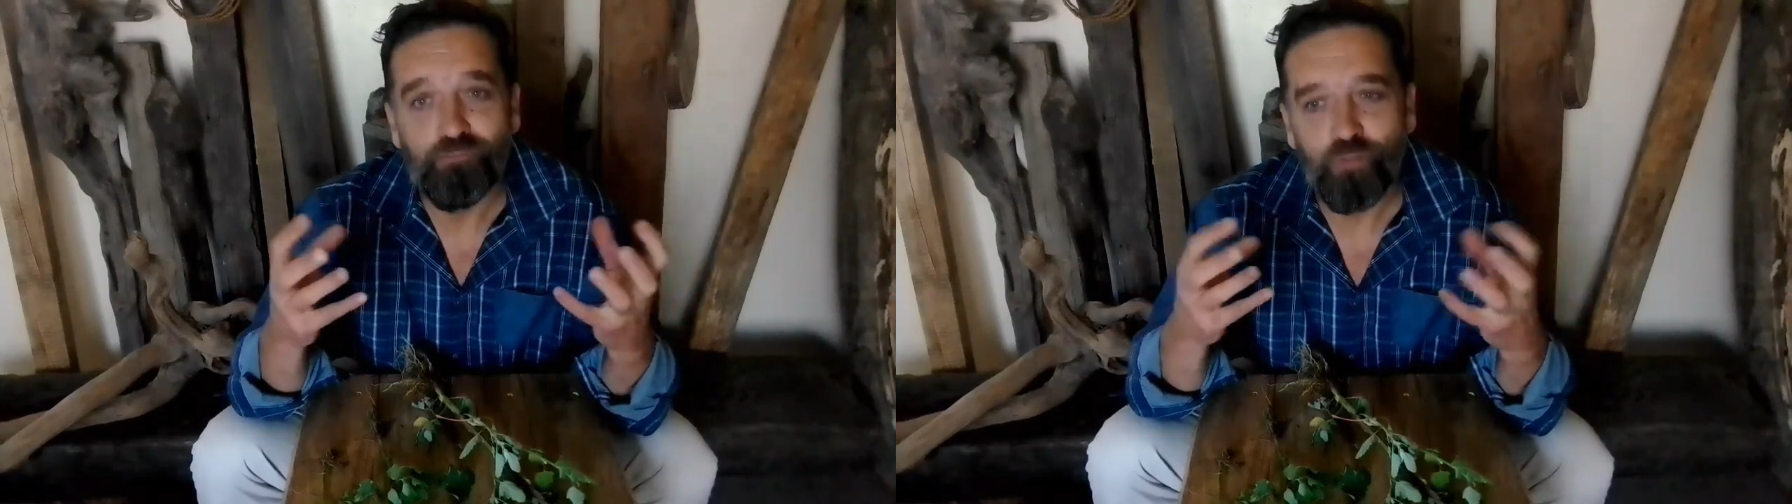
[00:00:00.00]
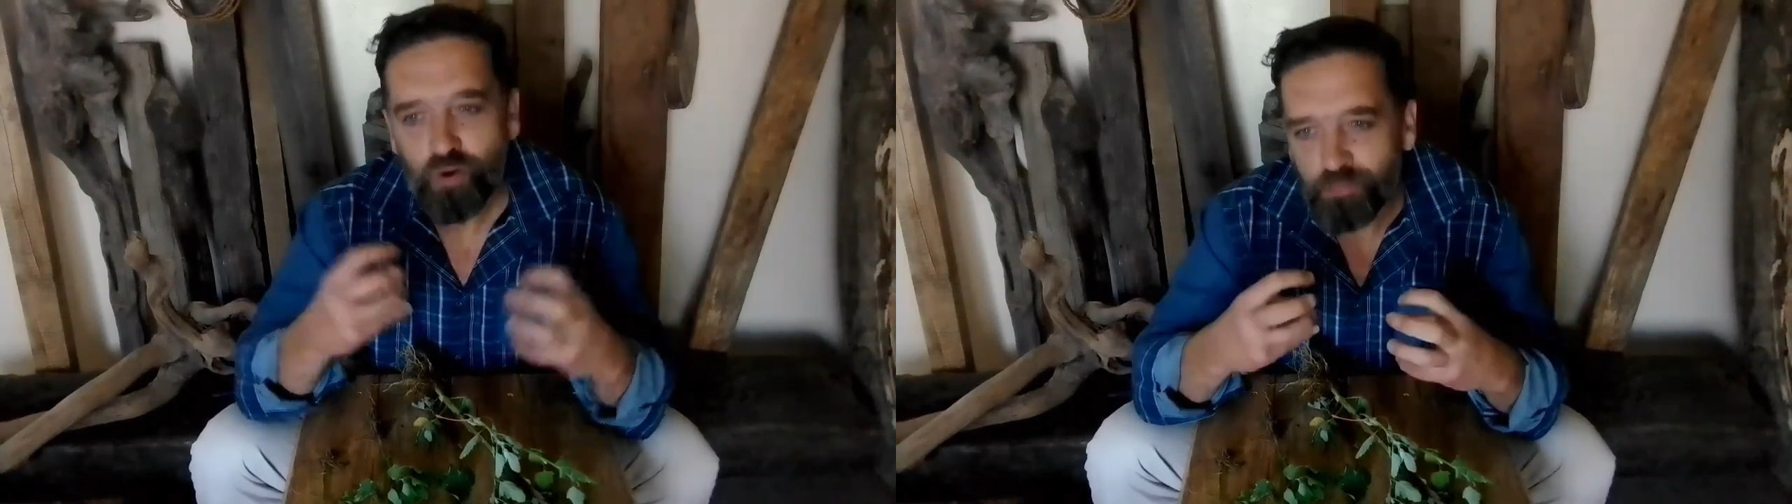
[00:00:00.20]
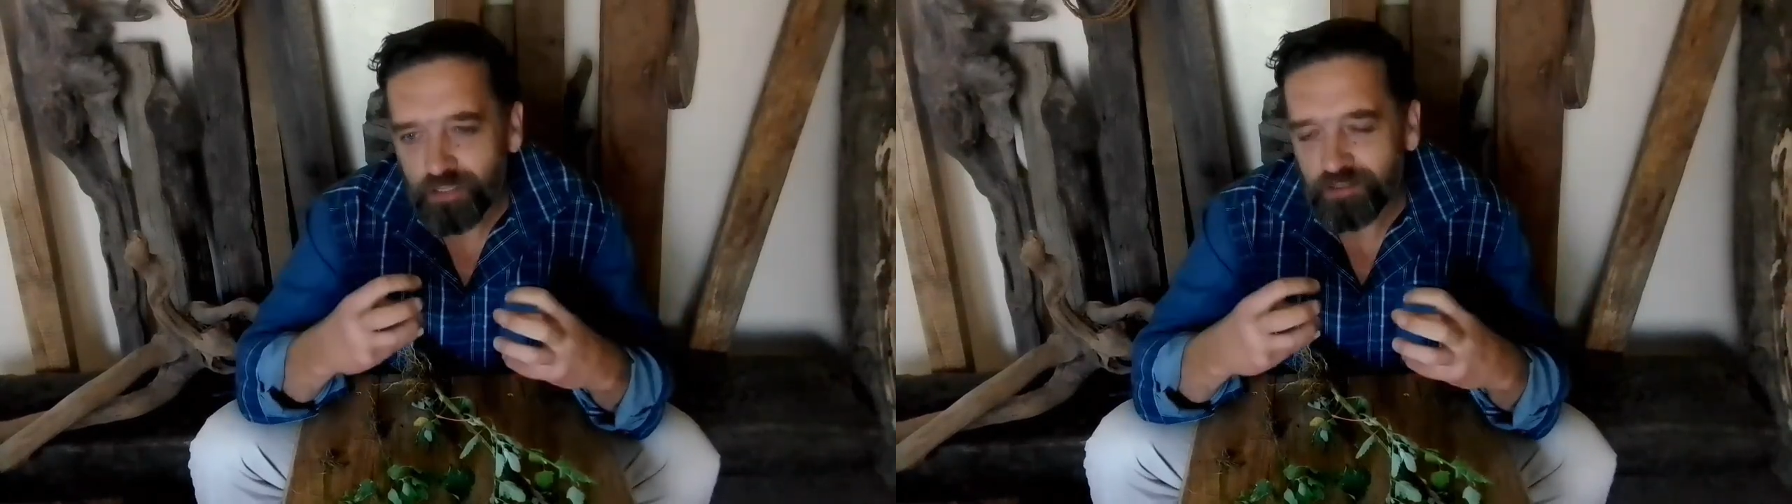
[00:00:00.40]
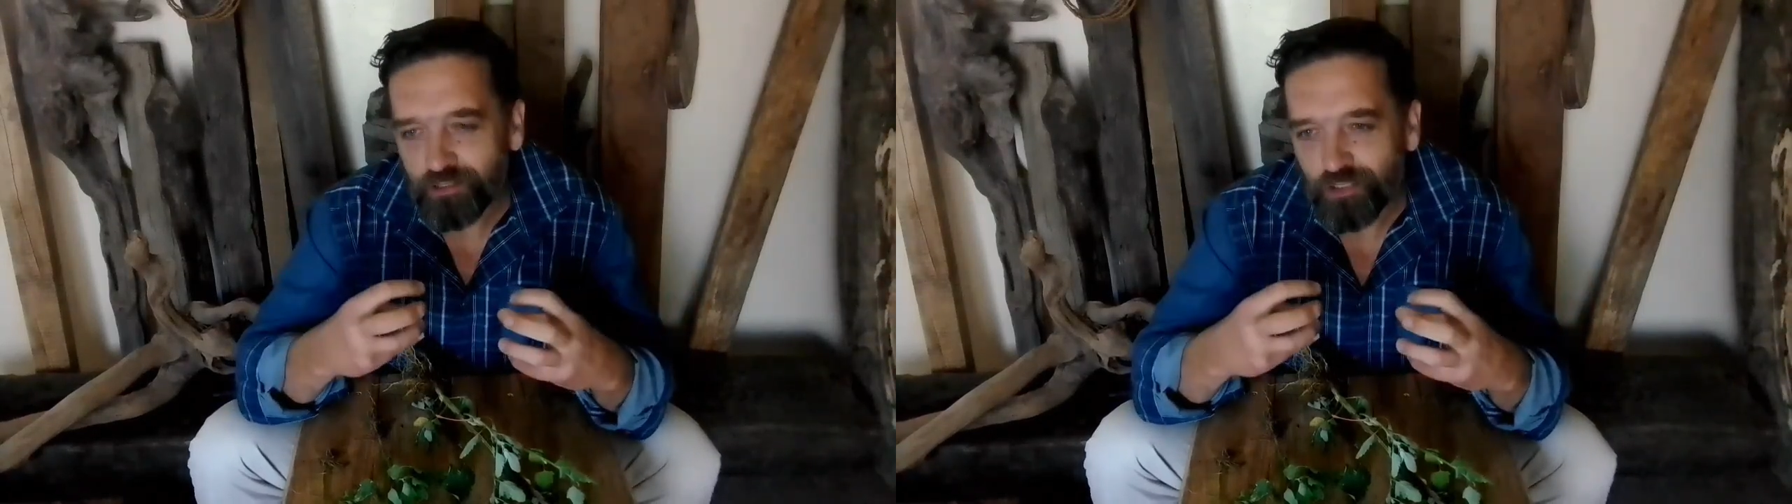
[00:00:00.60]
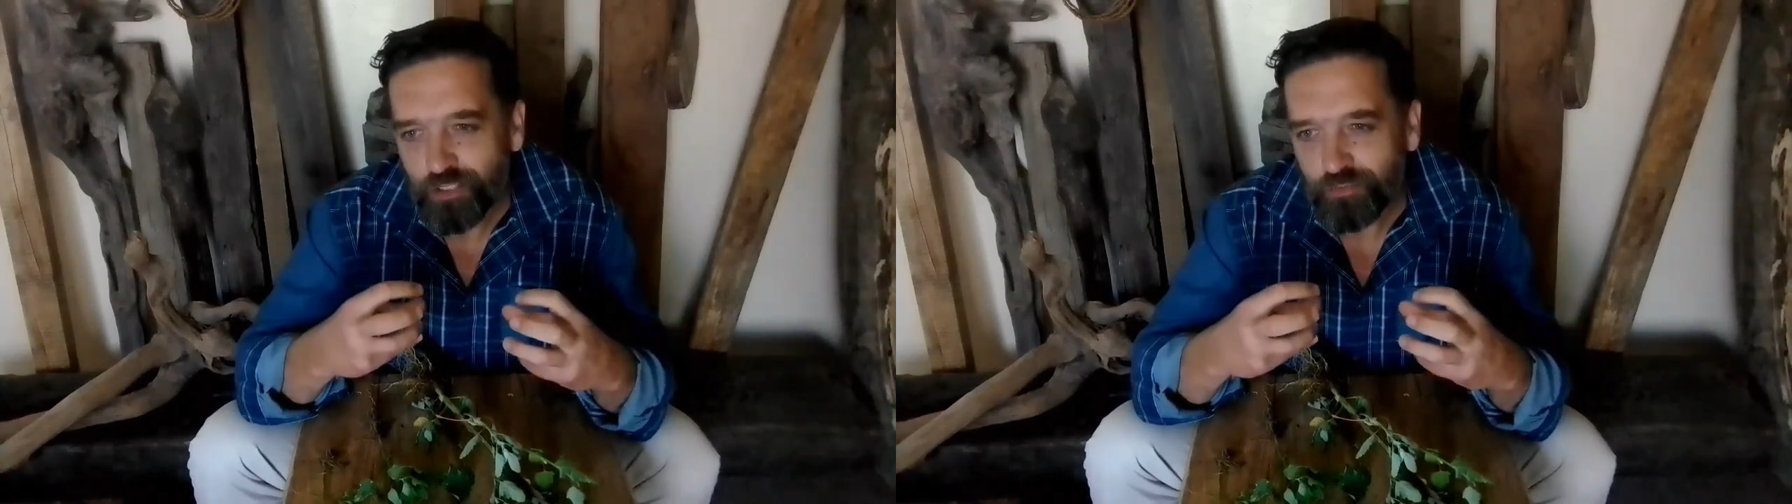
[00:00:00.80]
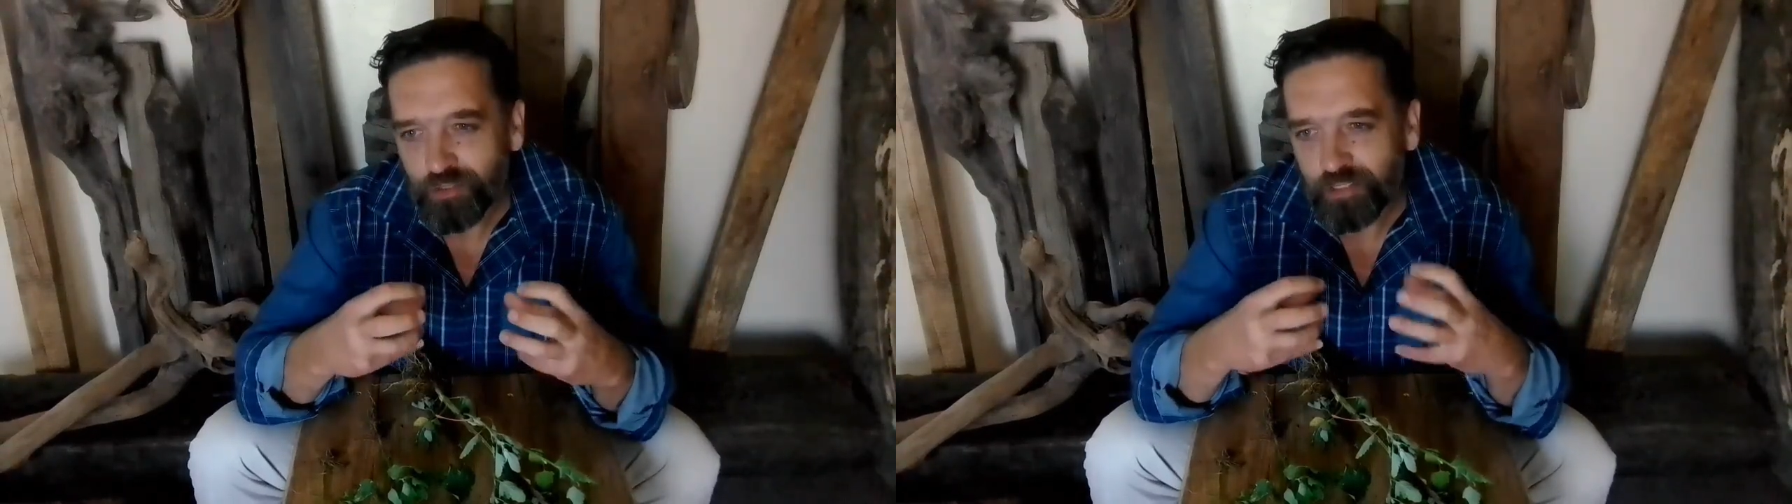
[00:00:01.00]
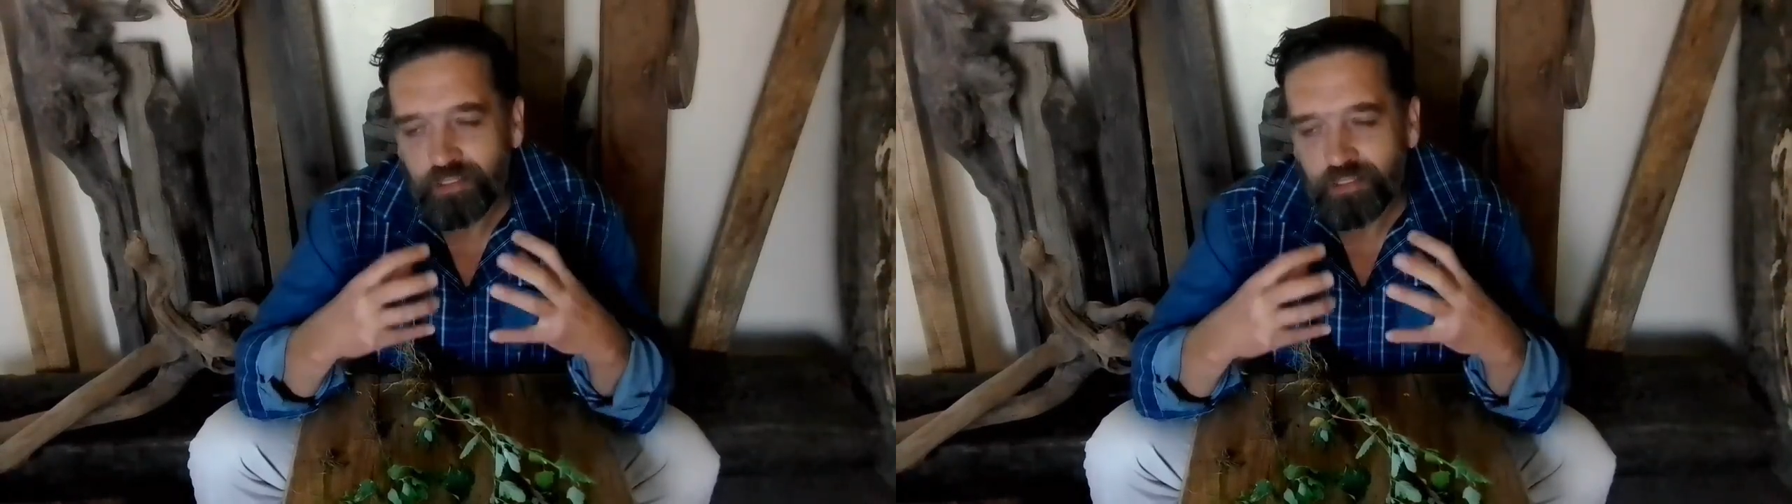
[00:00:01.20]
more about the Goosefoot,